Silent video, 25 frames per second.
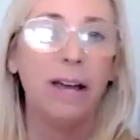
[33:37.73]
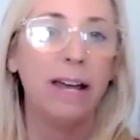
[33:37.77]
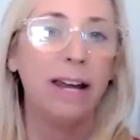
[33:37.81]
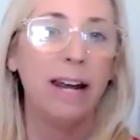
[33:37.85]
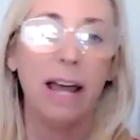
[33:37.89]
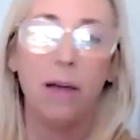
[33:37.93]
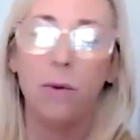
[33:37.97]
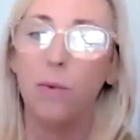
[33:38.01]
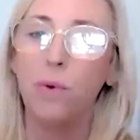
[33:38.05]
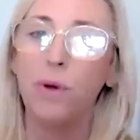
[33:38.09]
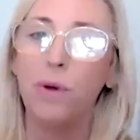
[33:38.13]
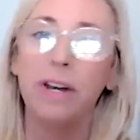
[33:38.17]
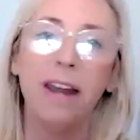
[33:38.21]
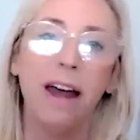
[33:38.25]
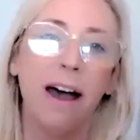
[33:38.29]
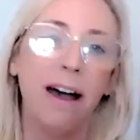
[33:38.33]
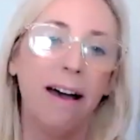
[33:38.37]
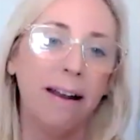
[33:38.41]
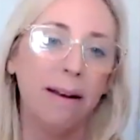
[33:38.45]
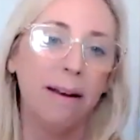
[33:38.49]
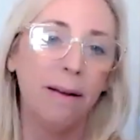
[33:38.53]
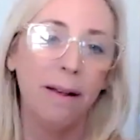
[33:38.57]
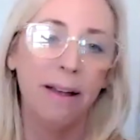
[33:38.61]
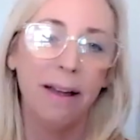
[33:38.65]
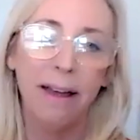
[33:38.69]
and I would
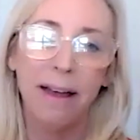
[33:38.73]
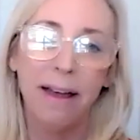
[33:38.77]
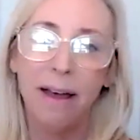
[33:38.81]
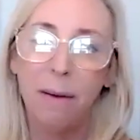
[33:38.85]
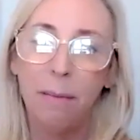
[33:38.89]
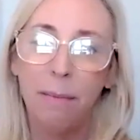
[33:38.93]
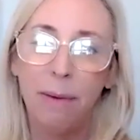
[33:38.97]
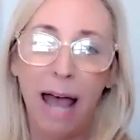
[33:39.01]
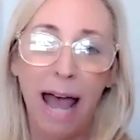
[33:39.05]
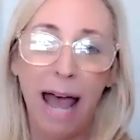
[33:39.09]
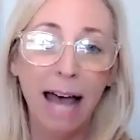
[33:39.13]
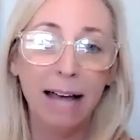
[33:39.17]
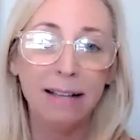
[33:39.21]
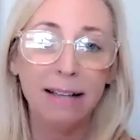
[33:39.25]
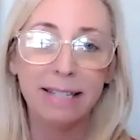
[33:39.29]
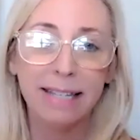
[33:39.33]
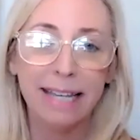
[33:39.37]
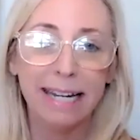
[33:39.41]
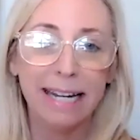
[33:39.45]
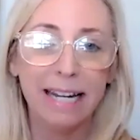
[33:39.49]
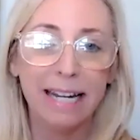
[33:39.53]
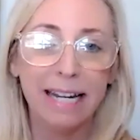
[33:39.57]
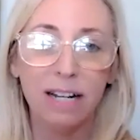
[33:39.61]
not pass it.